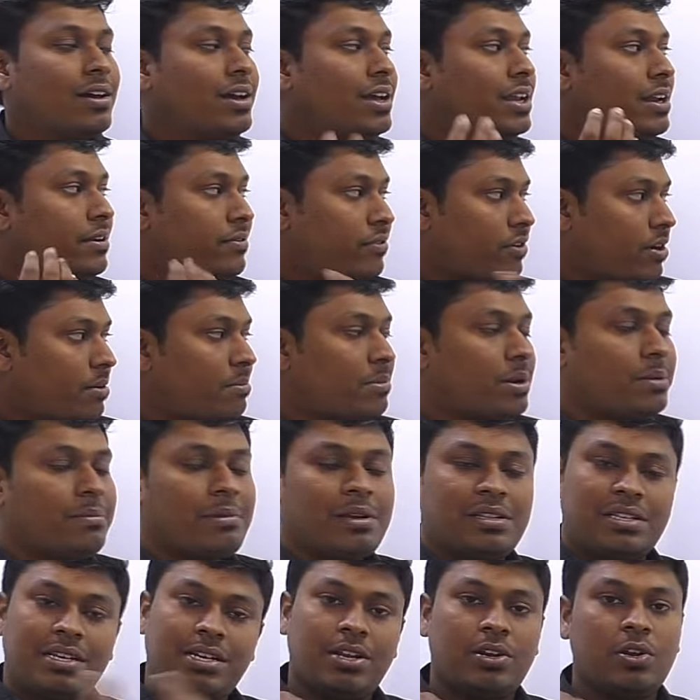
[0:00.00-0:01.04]
in a formula
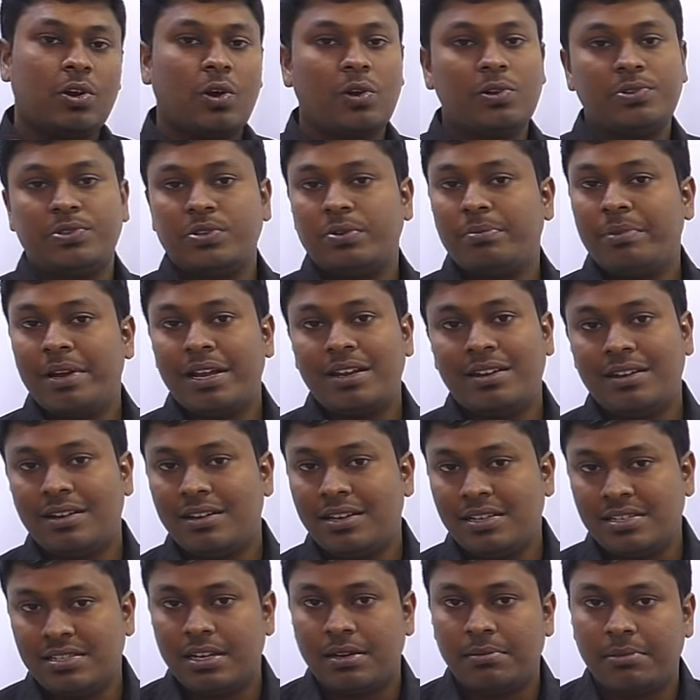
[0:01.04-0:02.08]
method and also by a
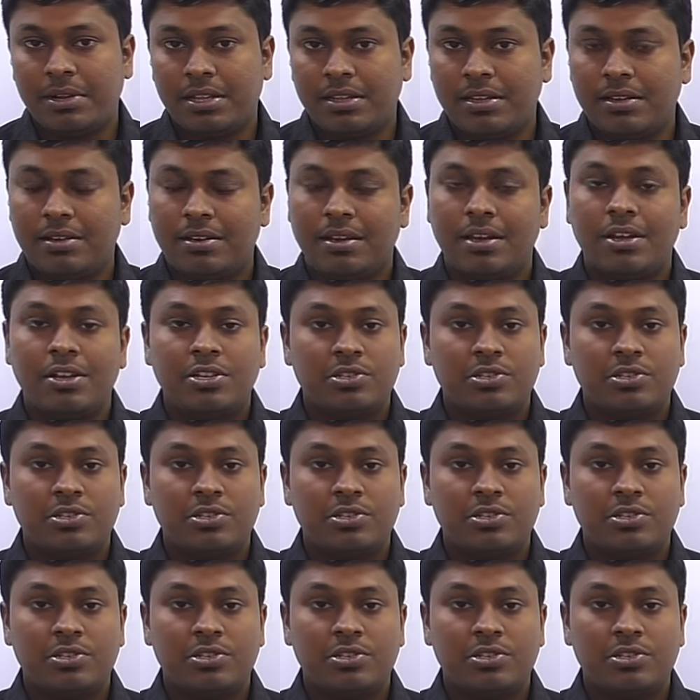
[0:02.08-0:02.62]
traditional method.